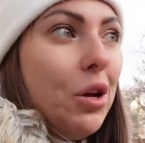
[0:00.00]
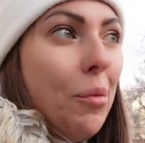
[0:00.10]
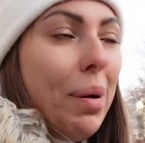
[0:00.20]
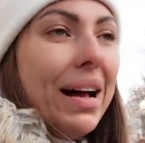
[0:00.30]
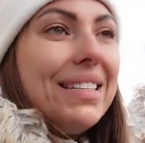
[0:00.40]
you
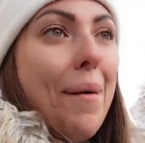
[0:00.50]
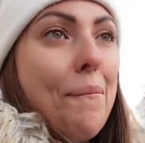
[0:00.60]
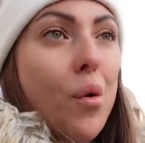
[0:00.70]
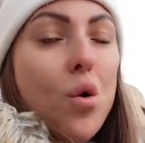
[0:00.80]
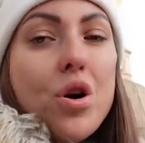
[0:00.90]
better
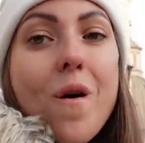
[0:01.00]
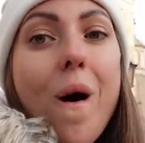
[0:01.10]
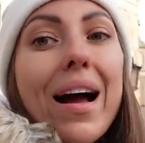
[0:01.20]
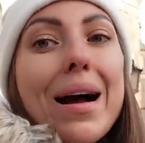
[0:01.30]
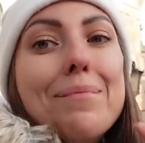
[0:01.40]
book your
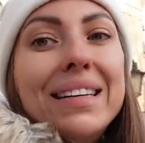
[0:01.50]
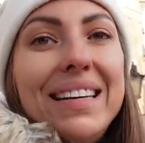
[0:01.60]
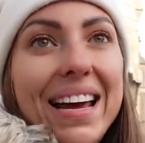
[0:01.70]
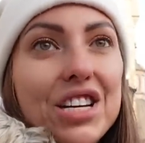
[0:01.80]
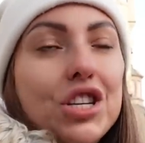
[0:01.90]

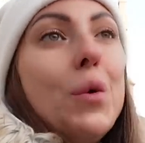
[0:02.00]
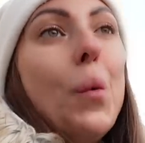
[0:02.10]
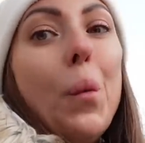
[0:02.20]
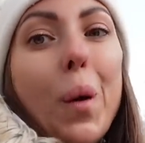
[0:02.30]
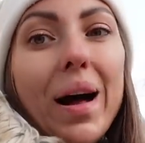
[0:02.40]
accommodation
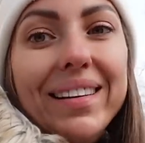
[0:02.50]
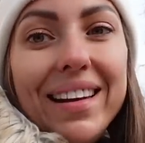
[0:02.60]
well in